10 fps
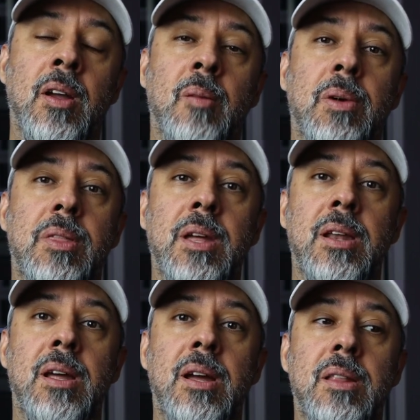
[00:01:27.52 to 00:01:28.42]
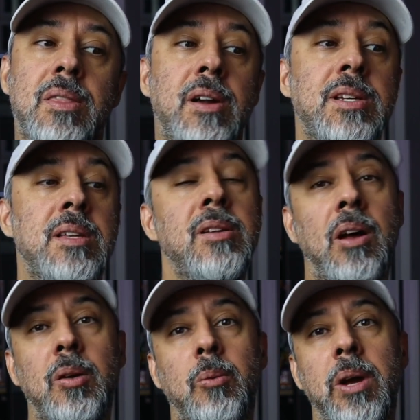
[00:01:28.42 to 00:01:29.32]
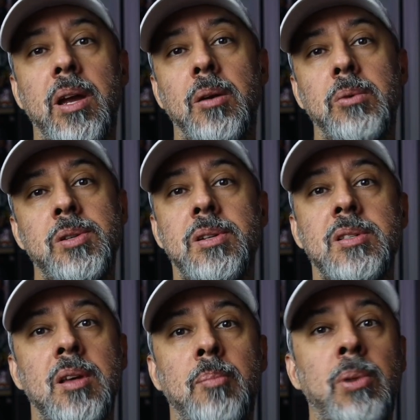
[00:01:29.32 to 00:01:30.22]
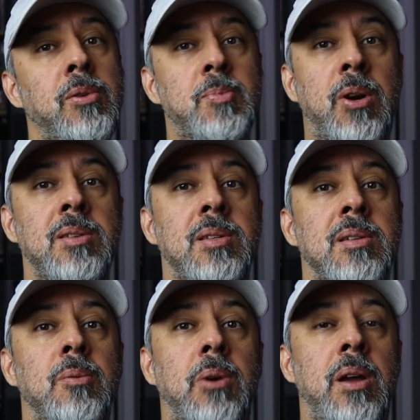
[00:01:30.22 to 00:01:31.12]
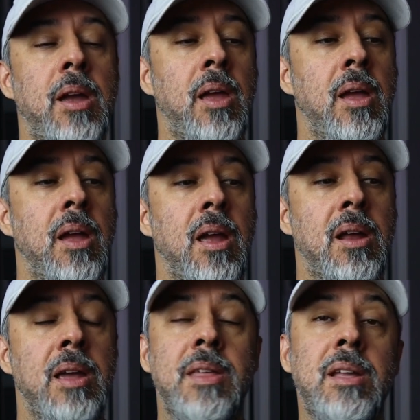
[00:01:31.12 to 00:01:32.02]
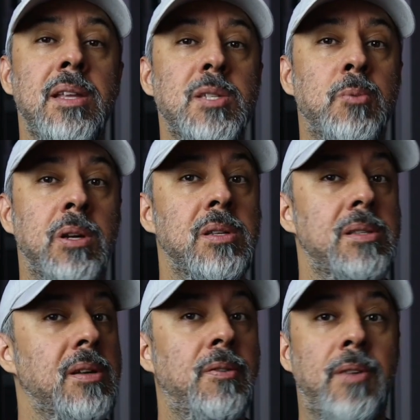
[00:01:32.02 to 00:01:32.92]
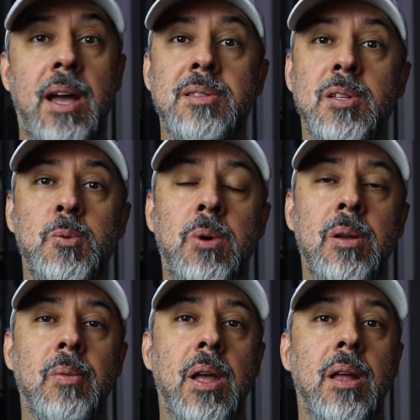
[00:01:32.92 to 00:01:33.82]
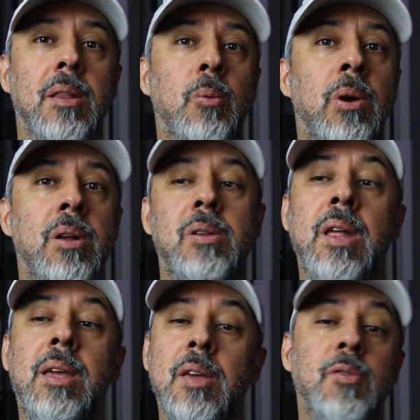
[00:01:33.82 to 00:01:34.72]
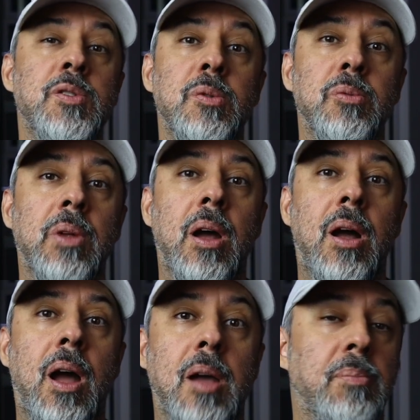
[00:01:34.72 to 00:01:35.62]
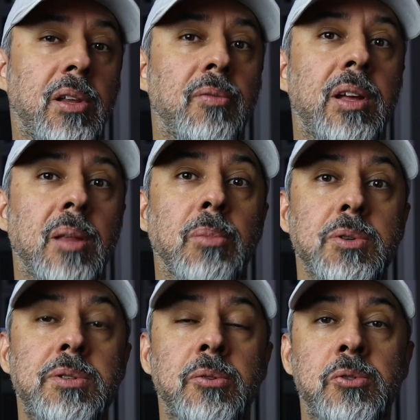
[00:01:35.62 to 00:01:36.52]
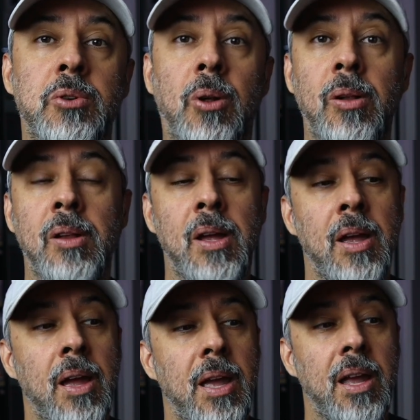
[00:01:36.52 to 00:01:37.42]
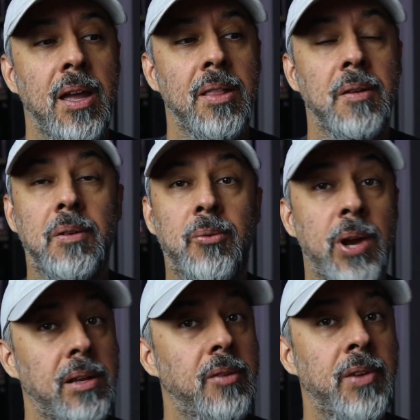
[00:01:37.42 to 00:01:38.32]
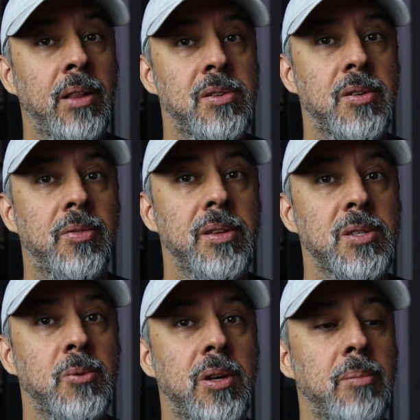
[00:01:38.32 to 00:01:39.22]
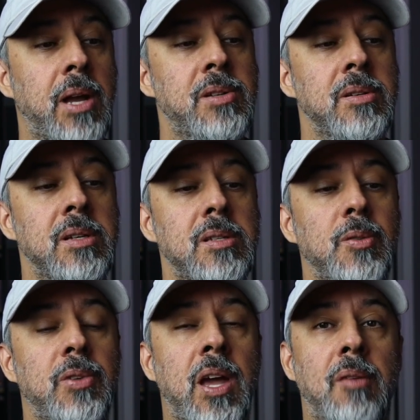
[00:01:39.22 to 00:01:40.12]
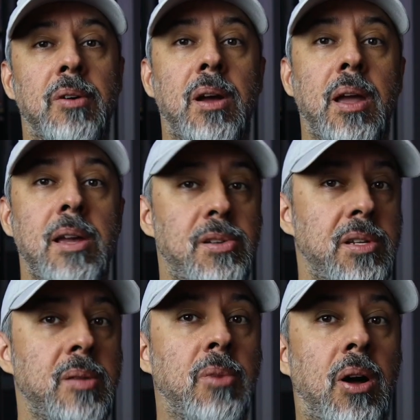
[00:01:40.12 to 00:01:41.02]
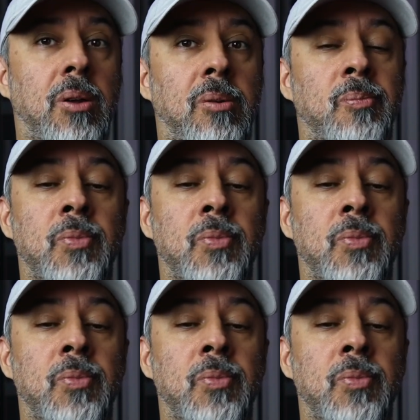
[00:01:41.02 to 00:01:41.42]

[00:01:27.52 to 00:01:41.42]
But then uh, there is another way, which is a post-processing way. And I think this one is the fastest one and the one that gives you, uh, I believe, like the most control. And the great advantage of this one, imagine this, if you have a HD model